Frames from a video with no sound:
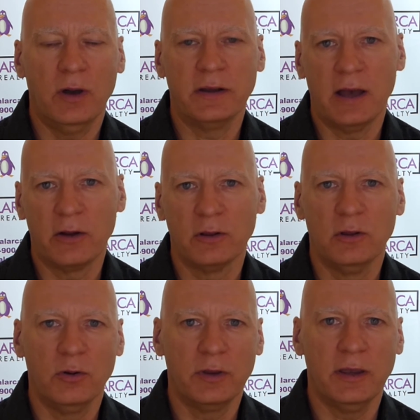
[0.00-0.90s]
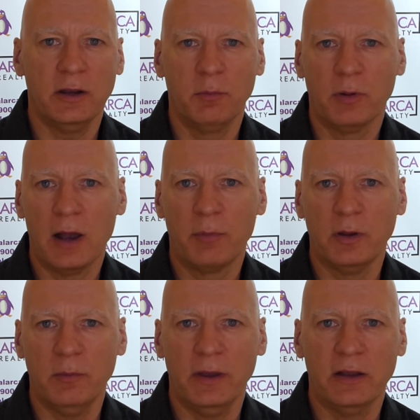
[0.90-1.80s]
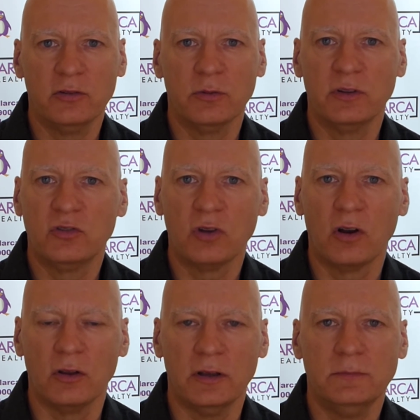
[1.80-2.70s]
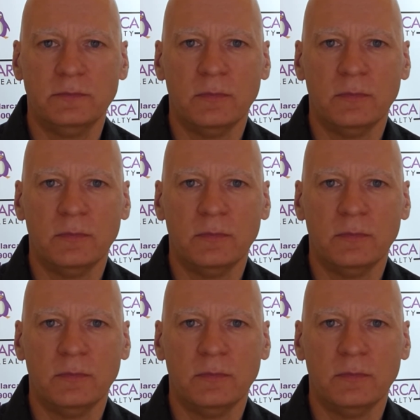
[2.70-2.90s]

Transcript: on how to locate a property manager in Charlotte.